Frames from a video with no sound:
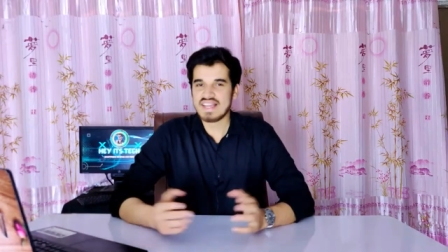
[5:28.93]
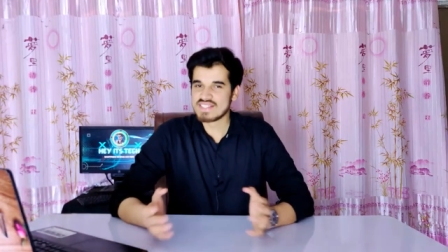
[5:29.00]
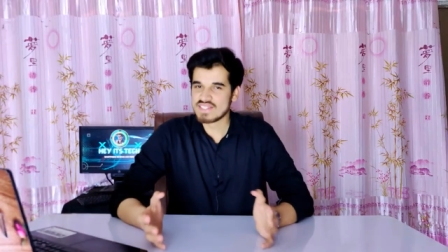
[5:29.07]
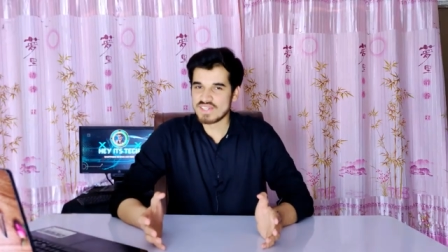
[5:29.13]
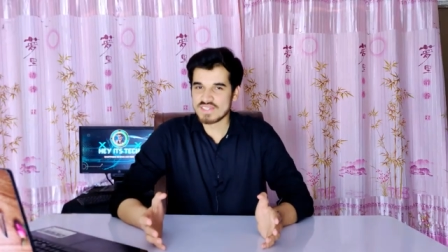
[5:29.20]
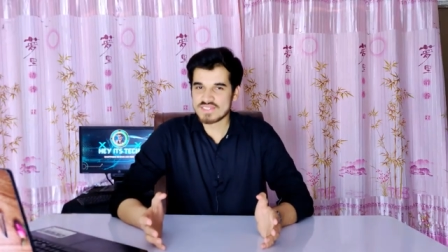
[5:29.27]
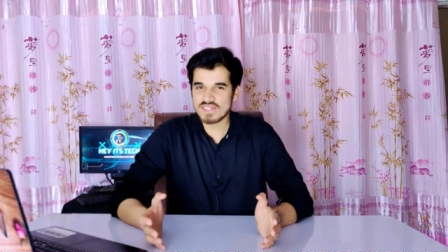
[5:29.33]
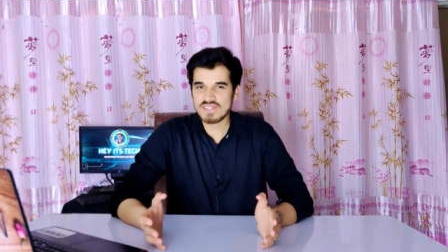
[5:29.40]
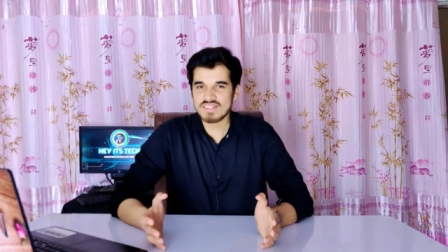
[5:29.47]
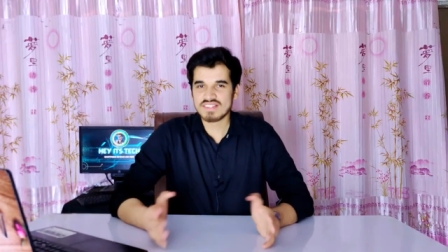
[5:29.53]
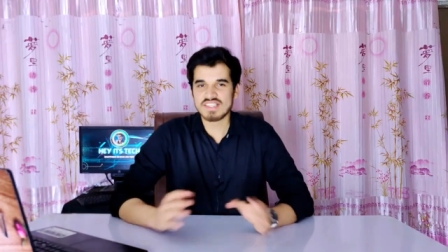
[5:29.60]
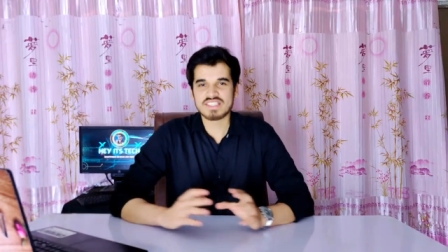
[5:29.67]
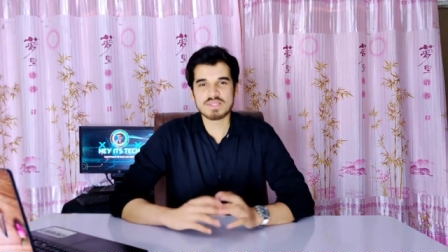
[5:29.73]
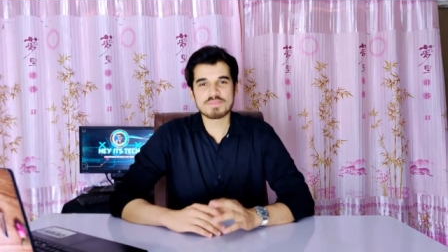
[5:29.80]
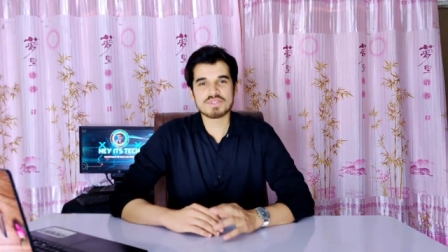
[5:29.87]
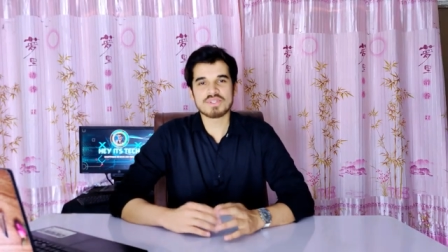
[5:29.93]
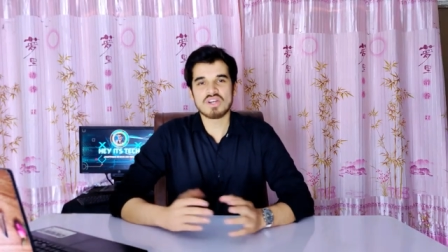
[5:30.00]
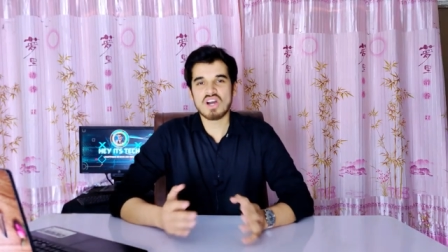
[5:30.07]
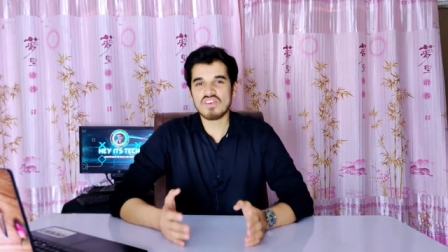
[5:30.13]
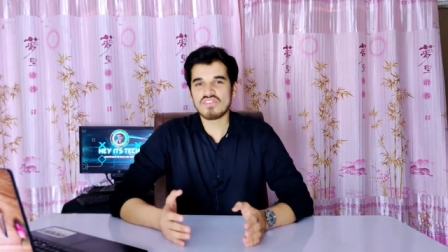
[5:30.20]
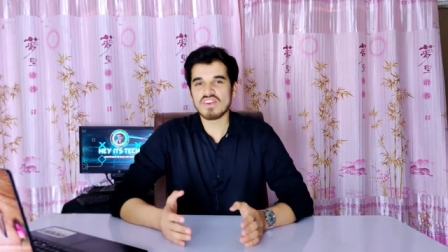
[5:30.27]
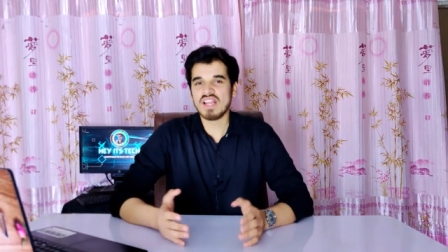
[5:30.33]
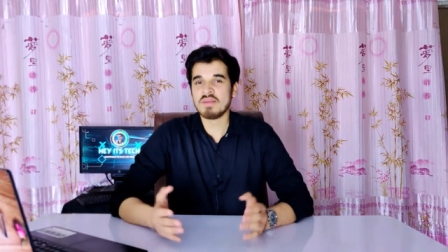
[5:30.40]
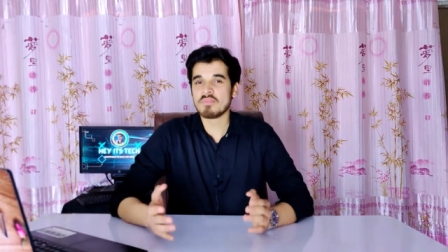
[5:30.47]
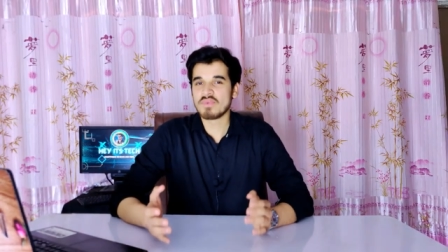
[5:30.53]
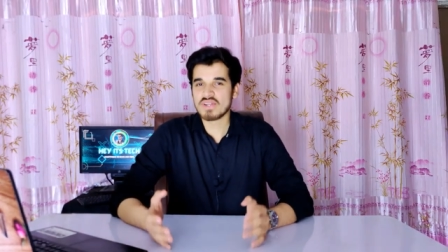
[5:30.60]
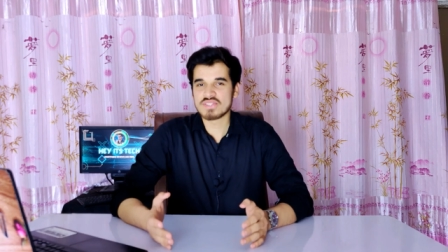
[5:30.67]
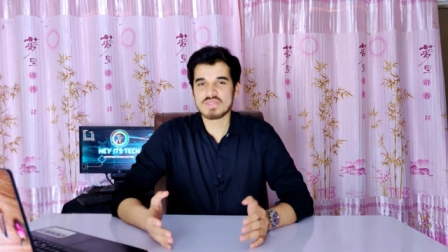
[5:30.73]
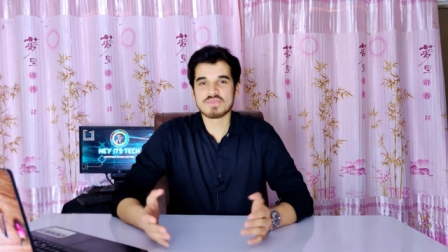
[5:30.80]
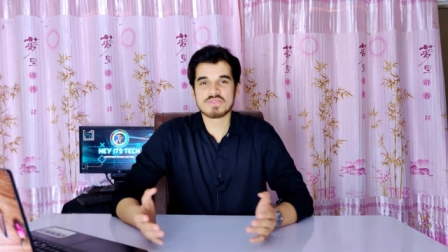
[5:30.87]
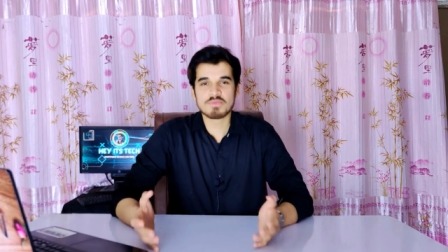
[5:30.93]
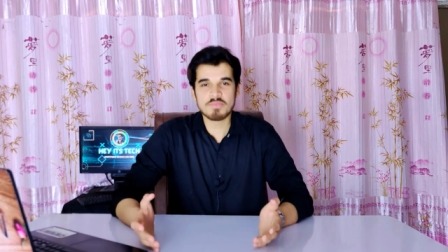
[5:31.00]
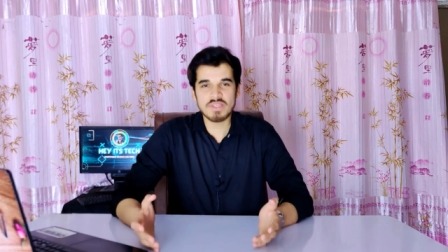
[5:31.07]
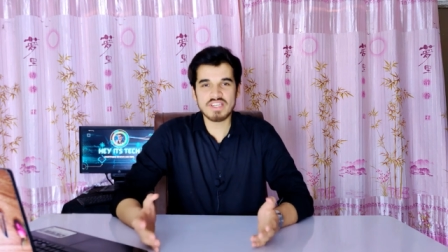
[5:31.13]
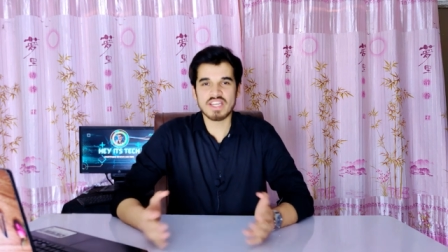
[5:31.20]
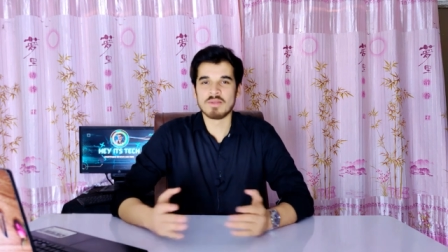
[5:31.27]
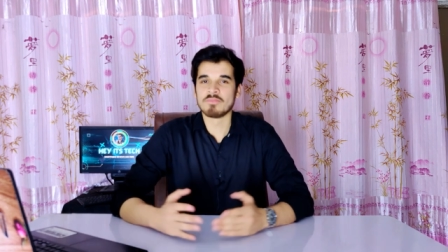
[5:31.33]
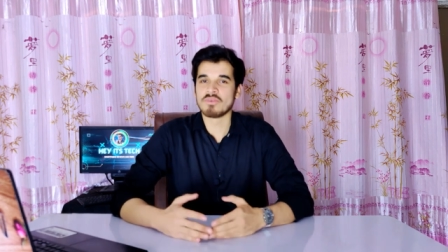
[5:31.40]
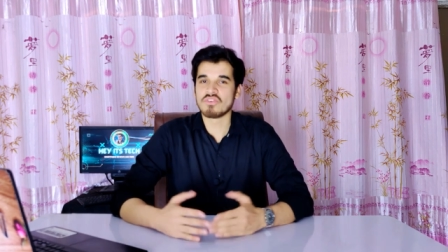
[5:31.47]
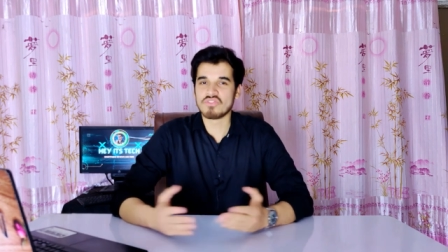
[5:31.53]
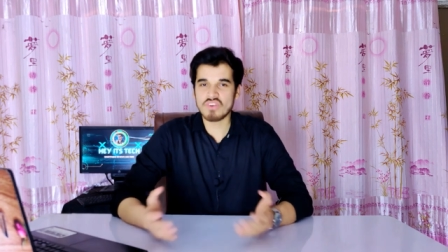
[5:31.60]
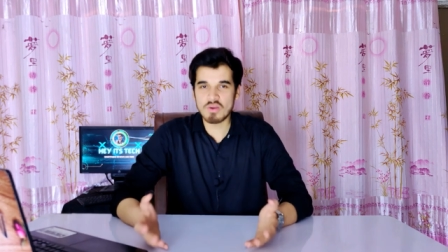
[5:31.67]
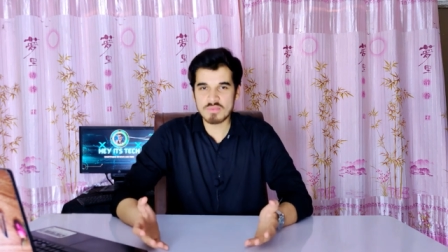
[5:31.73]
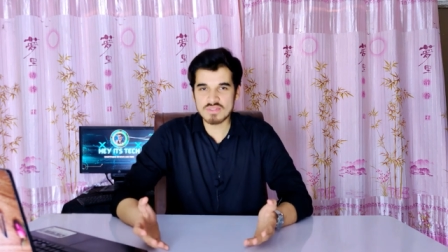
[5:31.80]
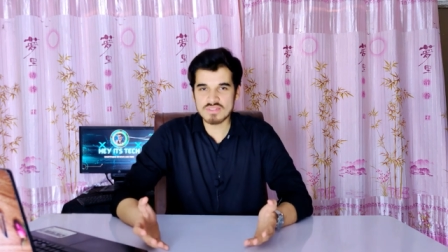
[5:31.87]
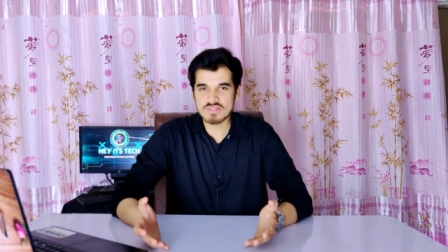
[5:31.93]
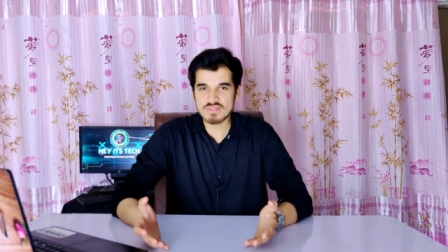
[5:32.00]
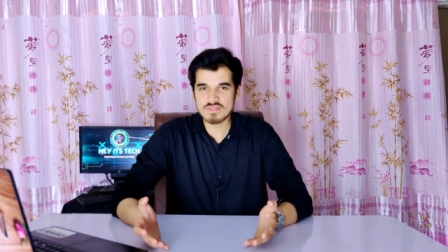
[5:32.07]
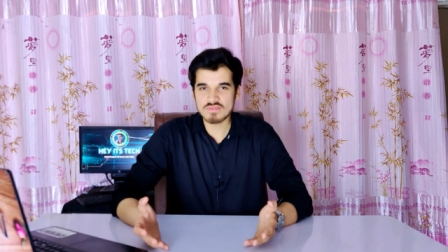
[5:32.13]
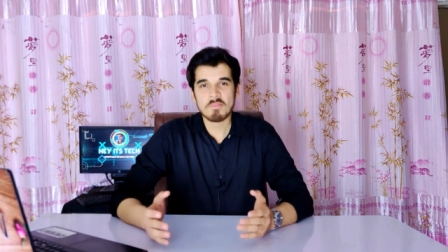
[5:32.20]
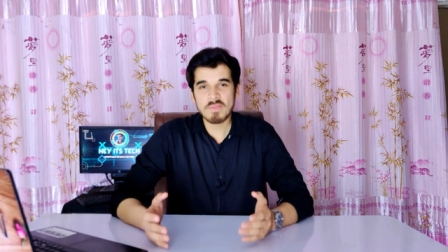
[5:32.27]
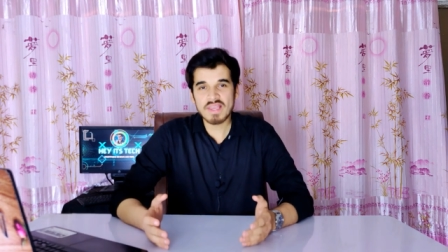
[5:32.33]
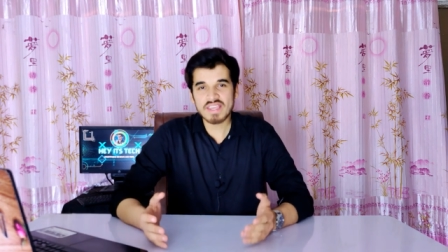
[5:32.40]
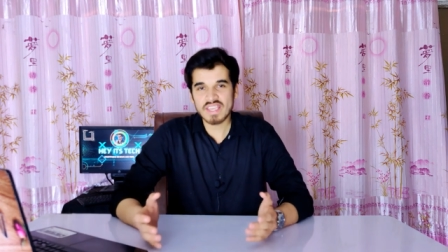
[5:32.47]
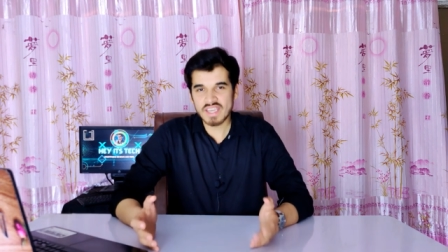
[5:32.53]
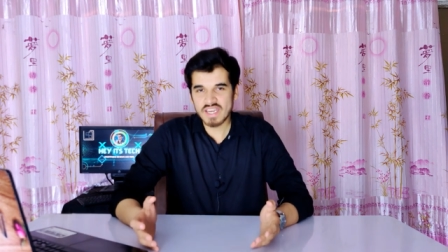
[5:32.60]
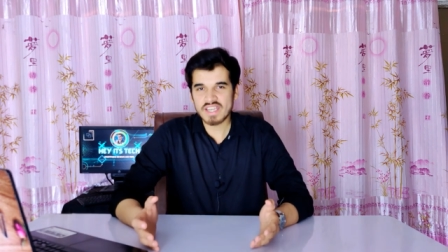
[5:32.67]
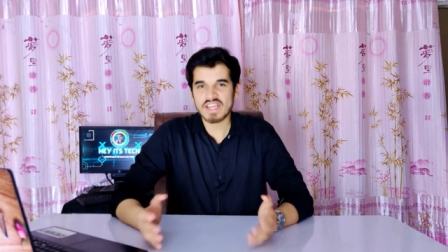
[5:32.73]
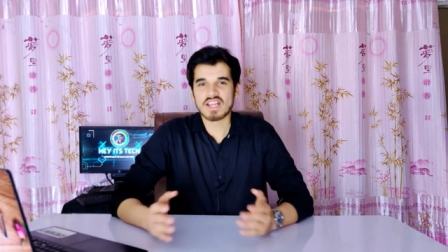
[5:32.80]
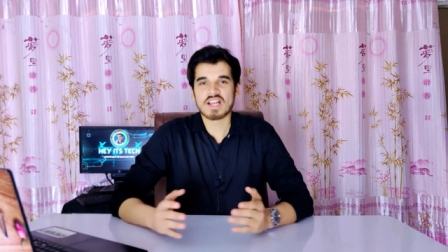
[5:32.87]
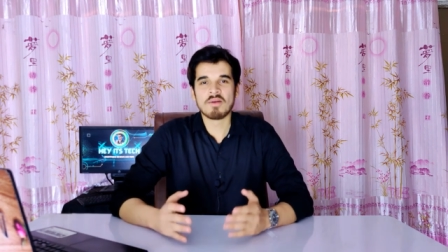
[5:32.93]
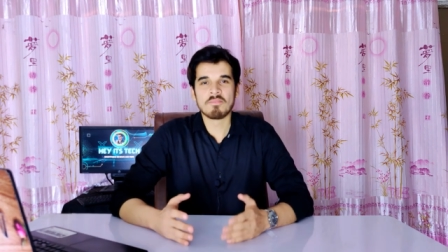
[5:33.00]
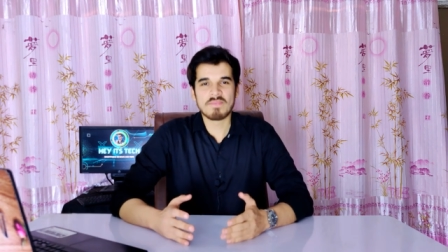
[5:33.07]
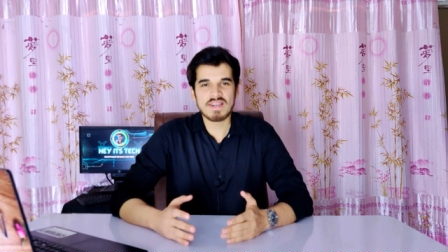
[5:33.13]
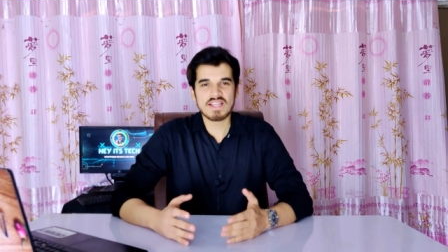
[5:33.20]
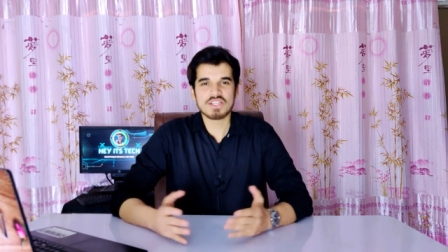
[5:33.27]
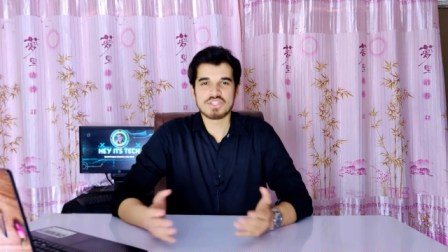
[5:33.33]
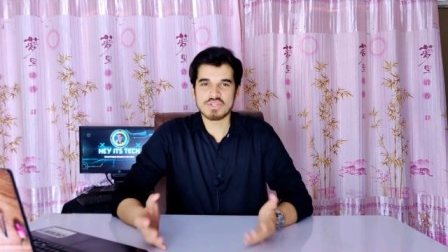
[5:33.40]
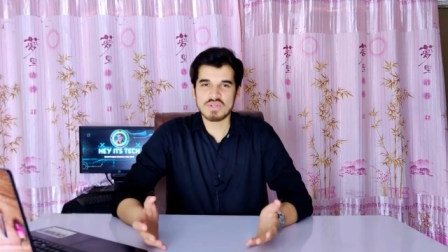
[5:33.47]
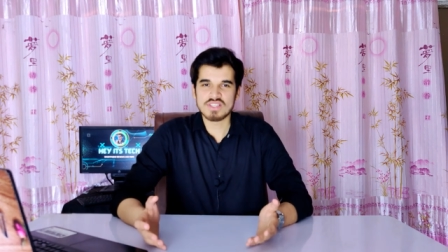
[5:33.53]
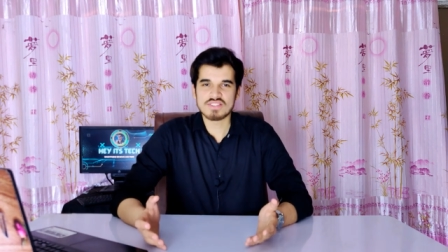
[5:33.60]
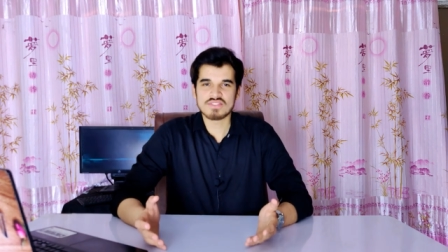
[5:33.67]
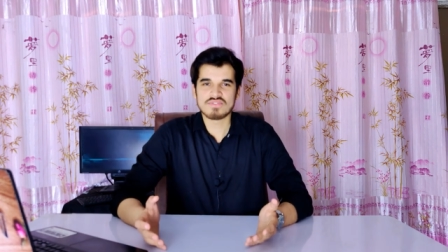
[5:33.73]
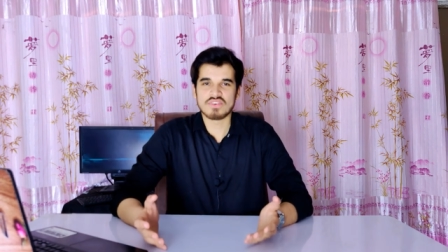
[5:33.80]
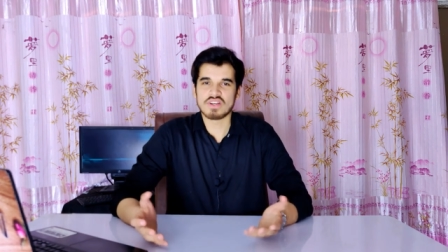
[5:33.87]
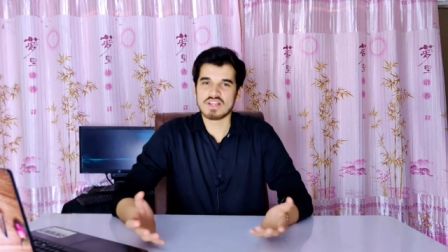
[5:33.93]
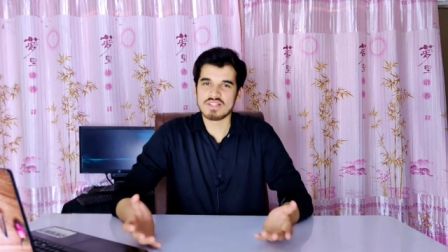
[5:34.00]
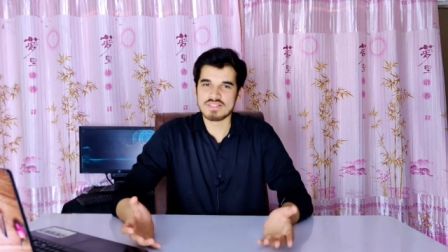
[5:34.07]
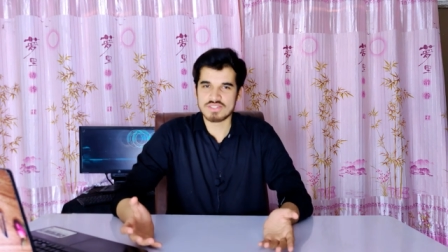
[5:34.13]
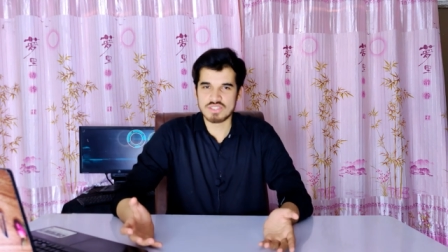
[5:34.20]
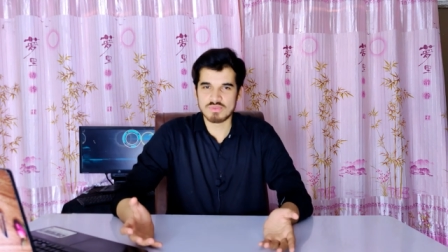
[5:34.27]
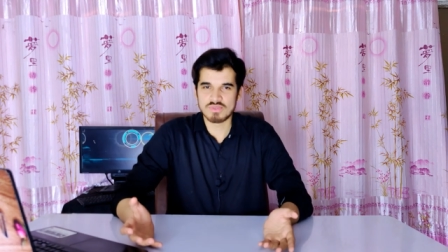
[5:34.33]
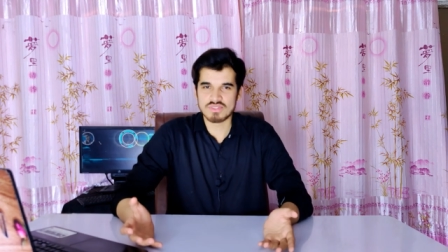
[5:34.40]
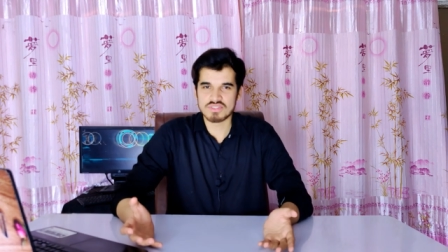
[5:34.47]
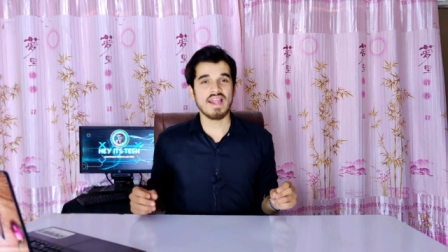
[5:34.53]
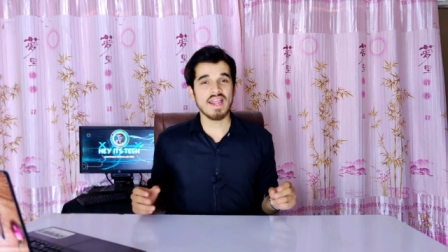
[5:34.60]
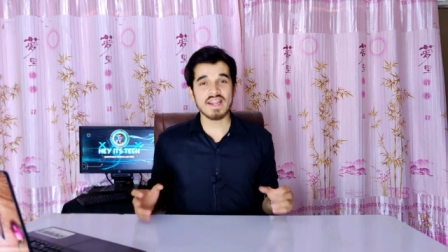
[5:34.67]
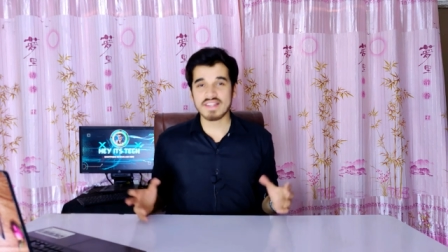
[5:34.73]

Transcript: As a result, the chipset offers impressive speed and performance, making it a compelling choice for consumers.